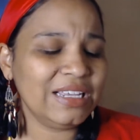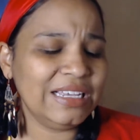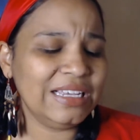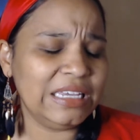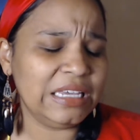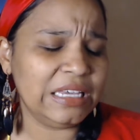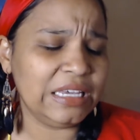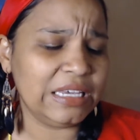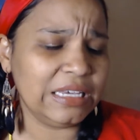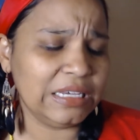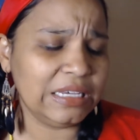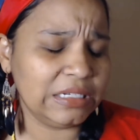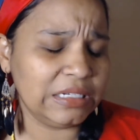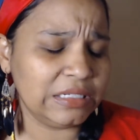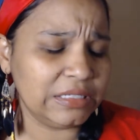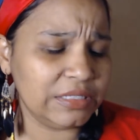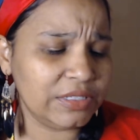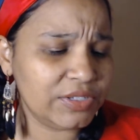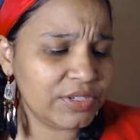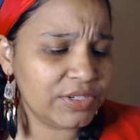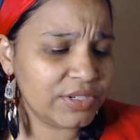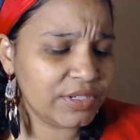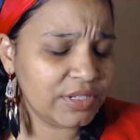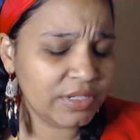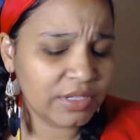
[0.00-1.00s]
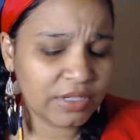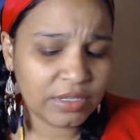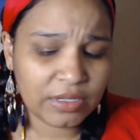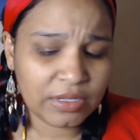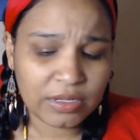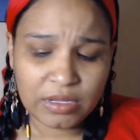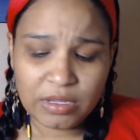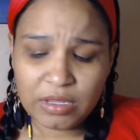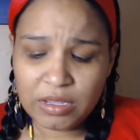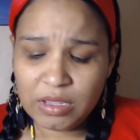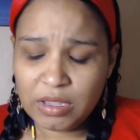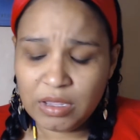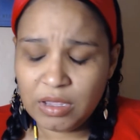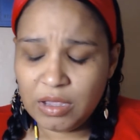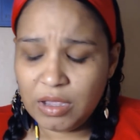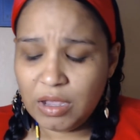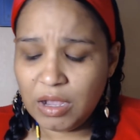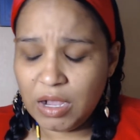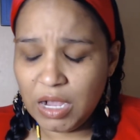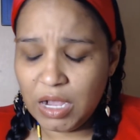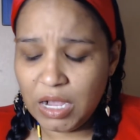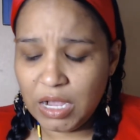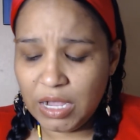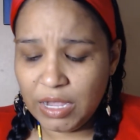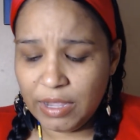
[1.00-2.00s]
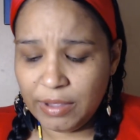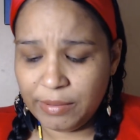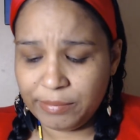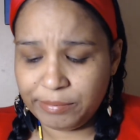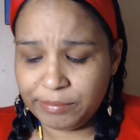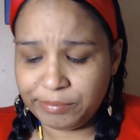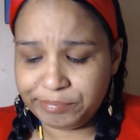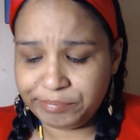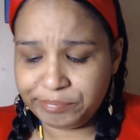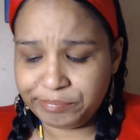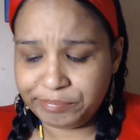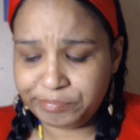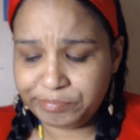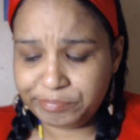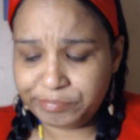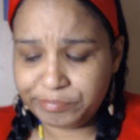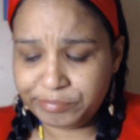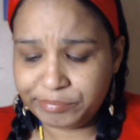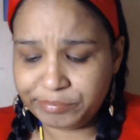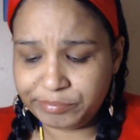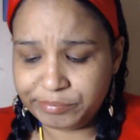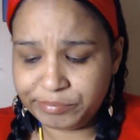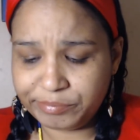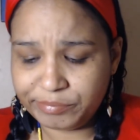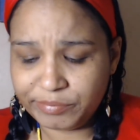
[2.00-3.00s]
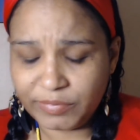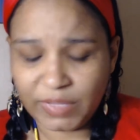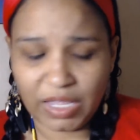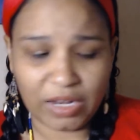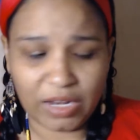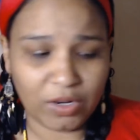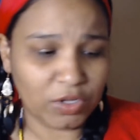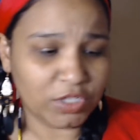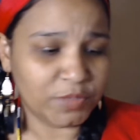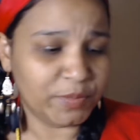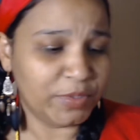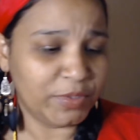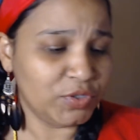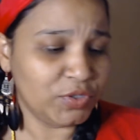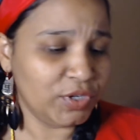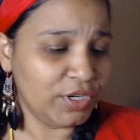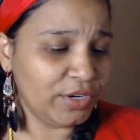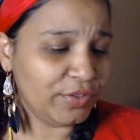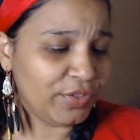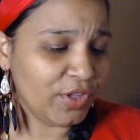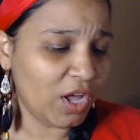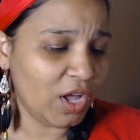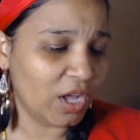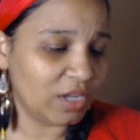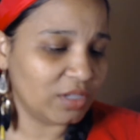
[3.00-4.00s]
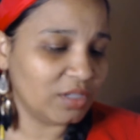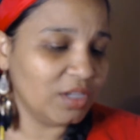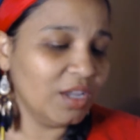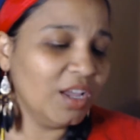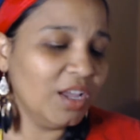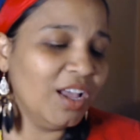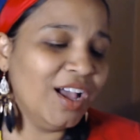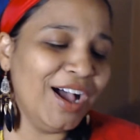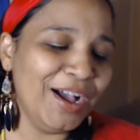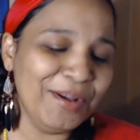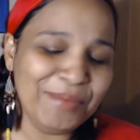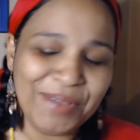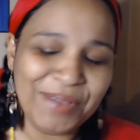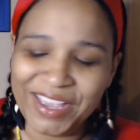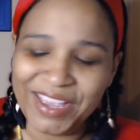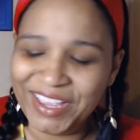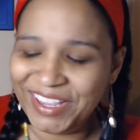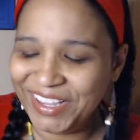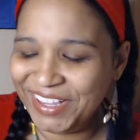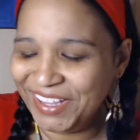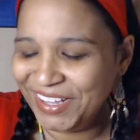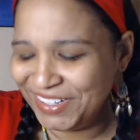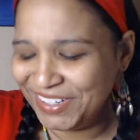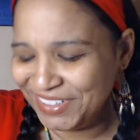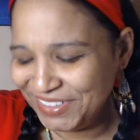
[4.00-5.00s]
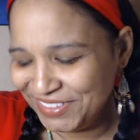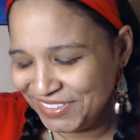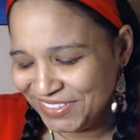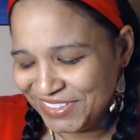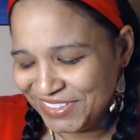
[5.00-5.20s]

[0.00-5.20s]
and um, I lost my train of thought. Um,